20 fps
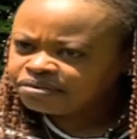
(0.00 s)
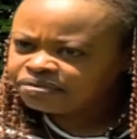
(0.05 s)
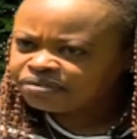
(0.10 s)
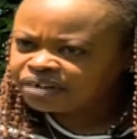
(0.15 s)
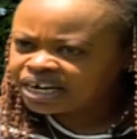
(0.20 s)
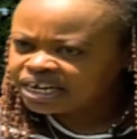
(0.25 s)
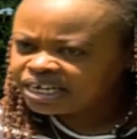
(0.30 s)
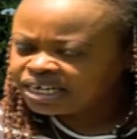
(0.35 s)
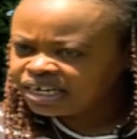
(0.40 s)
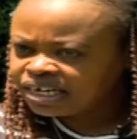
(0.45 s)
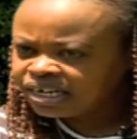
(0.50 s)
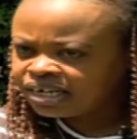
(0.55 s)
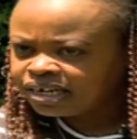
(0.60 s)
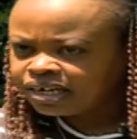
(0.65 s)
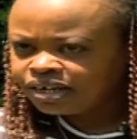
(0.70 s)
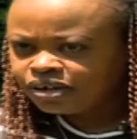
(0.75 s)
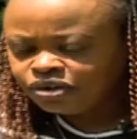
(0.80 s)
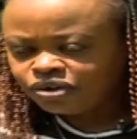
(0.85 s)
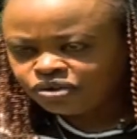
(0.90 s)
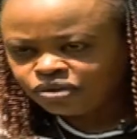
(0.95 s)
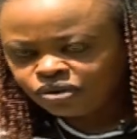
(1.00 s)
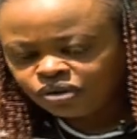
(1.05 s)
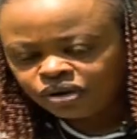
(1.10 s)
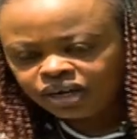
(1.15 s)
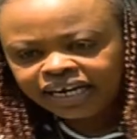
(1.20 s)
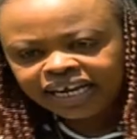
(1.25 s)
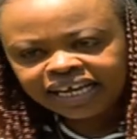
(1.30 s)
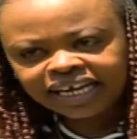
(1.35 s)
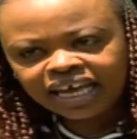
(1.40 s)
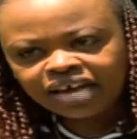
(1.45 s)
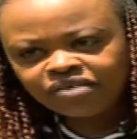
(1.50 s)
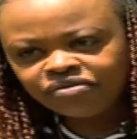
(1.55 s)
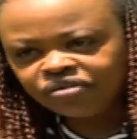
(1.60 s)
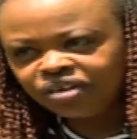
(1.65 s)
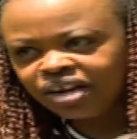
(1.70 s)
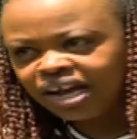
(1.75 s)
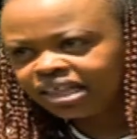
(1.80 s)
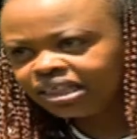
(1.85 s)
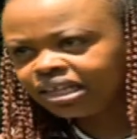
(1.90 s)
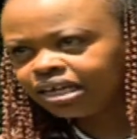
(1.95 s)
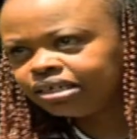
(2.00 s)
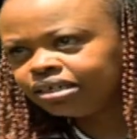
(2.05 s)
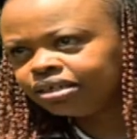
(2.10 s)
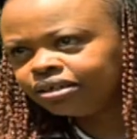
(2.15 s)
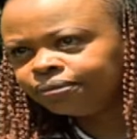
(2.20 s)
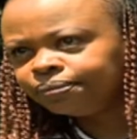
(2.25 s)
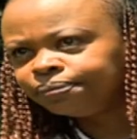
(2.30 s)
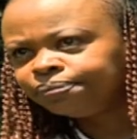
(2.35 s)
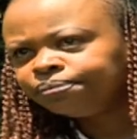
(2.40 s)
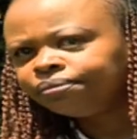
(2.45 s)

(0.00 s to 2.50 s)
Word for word: Friday, you know, like every other day.